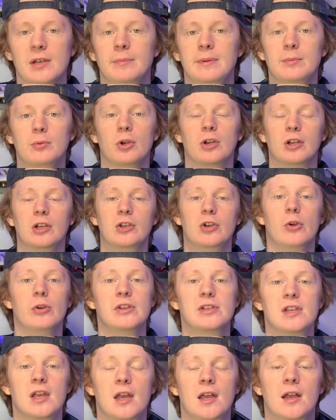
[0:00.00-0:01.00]
of people aren't gonna
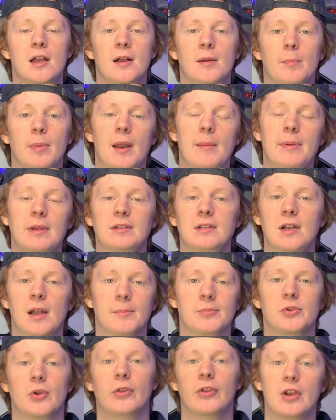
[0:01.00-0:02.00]
notice, but I picked it
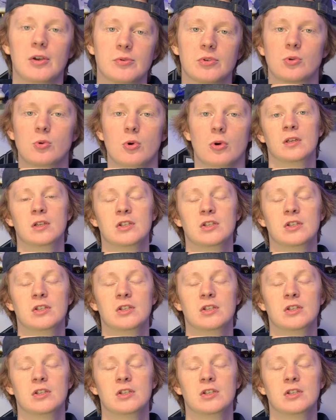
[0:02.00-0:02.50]
up, so I thought it was cool.